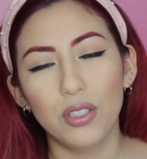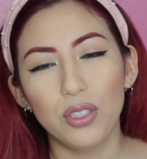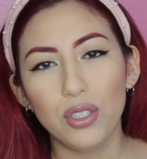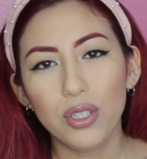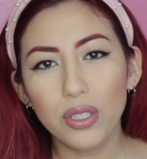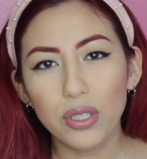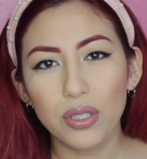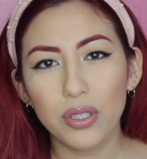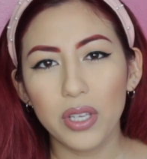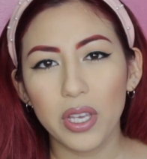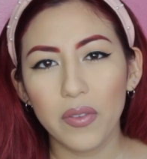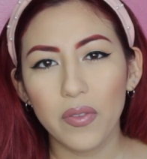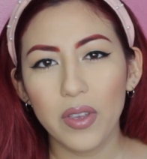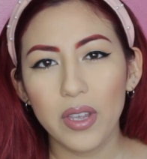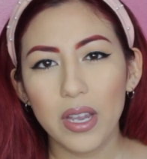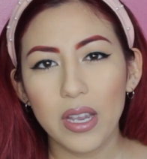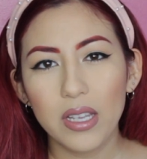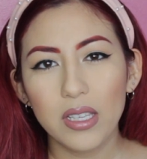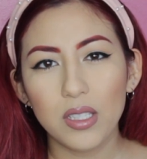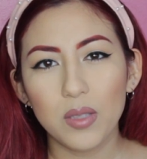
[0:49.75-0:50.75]
just to give you
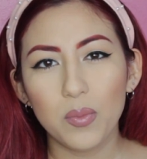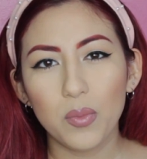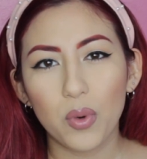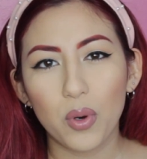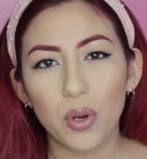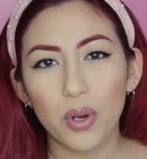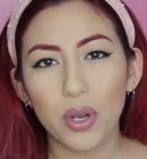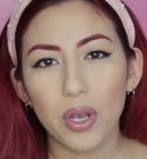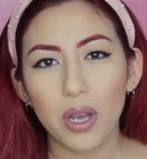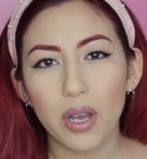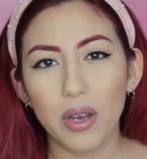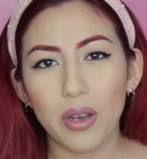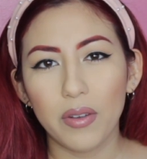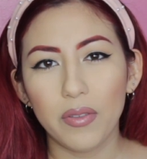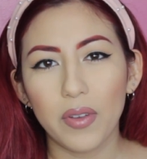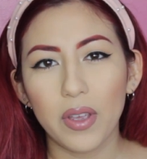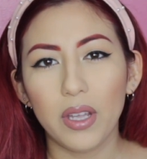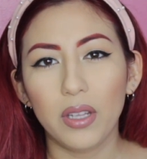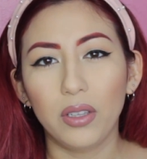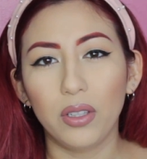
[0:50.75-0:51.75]
guys more of
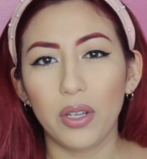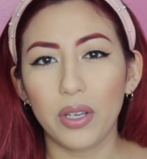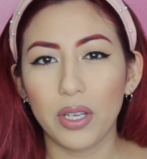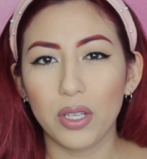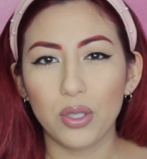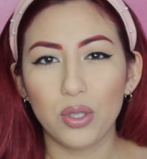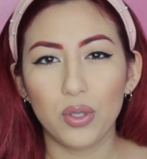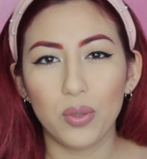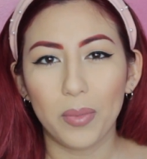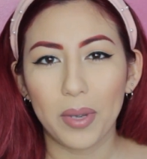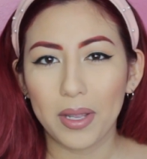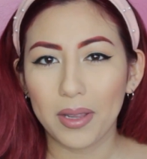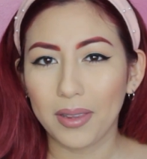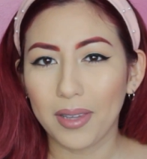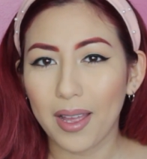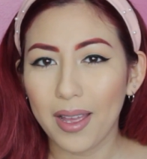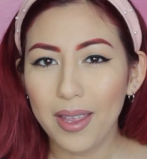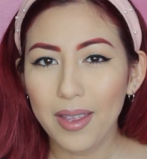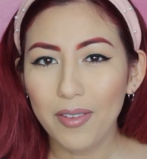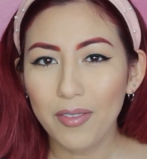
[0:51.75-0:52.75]
a look into my
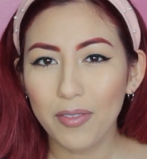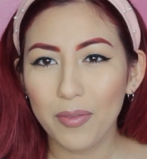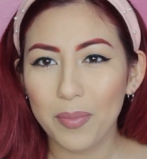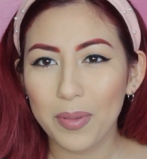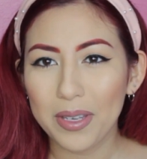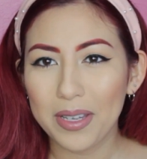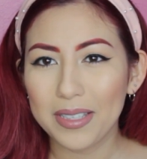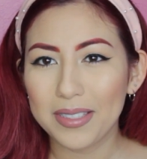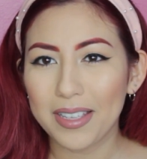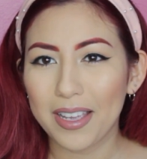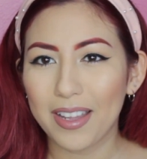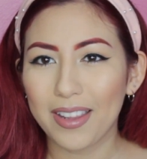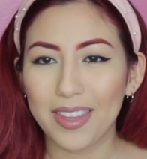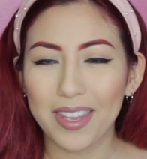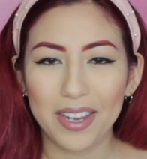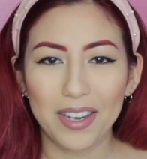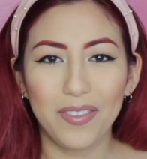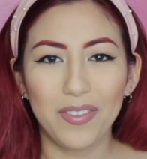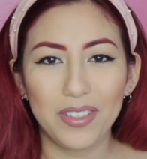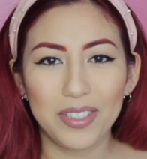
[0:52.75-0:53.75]
life, because at
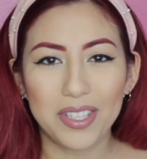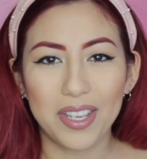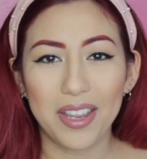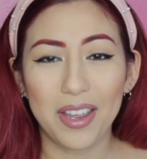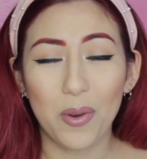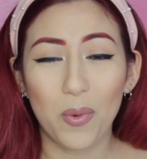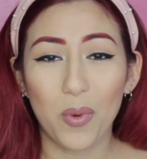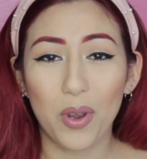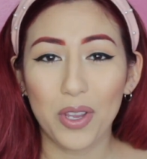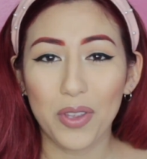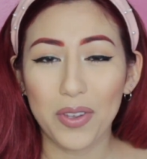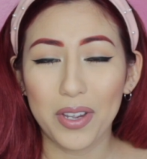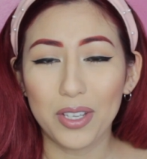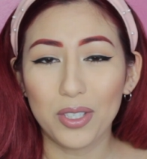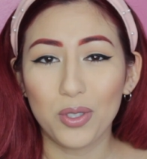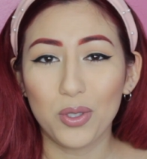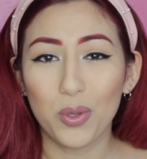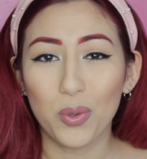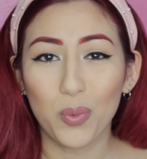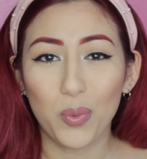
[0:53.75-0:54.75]
the end of the day I want you
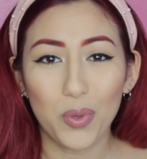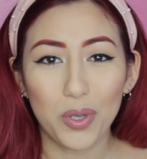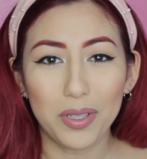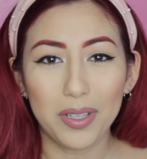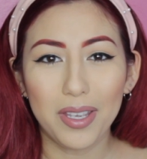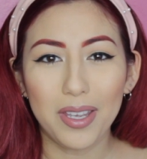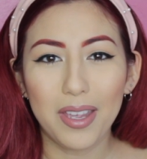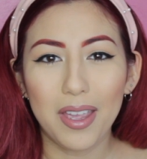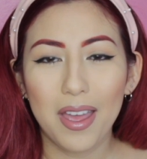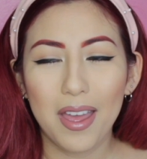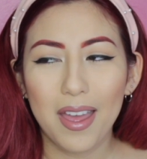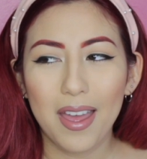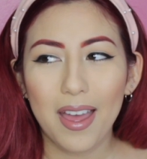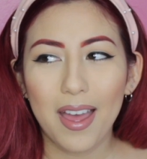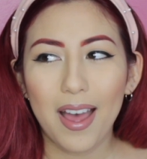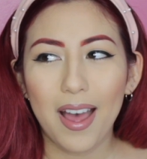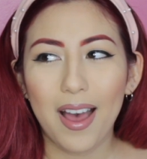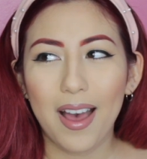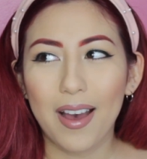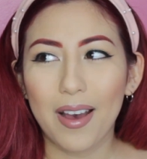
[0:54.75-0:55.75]
guys to really
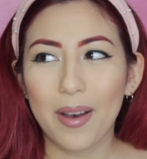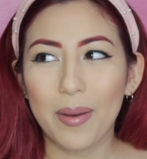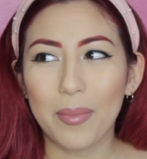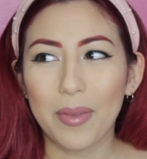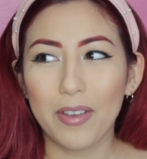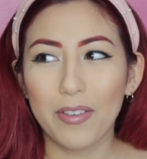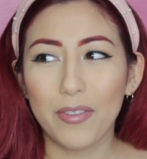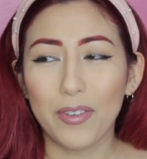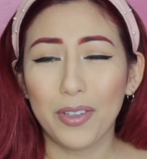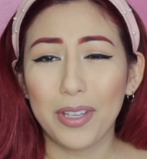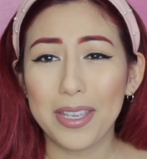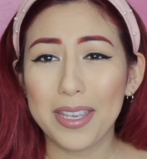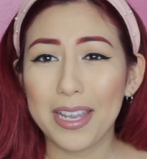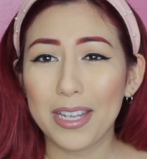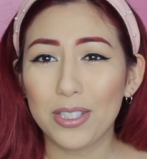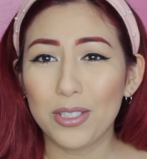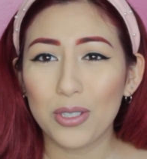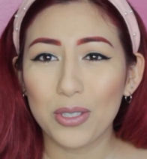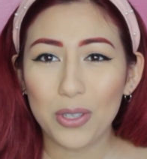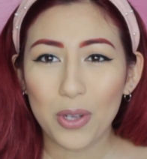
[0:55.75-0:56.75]
I feel like
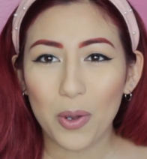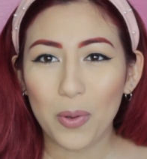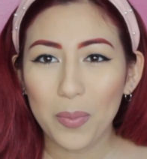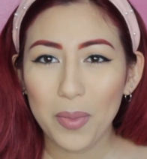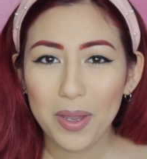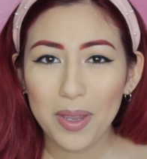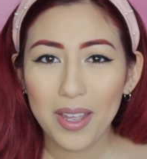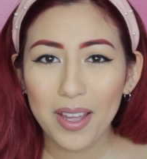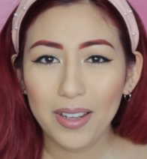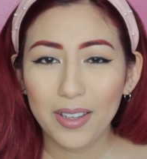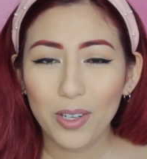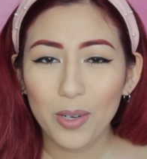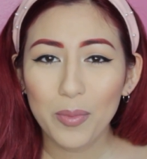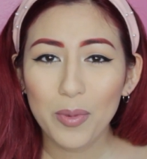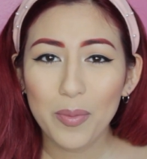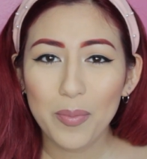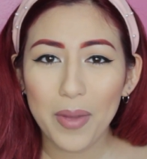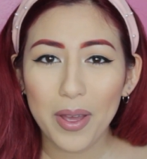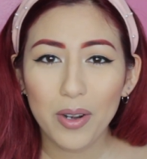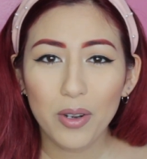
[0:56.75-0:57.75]
get to know me a little
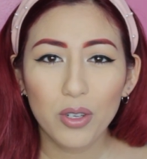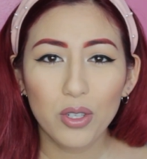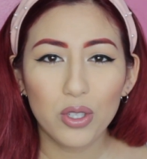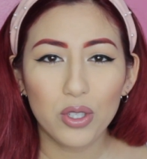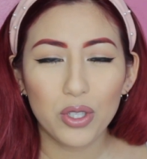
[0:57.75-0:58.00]
bit better.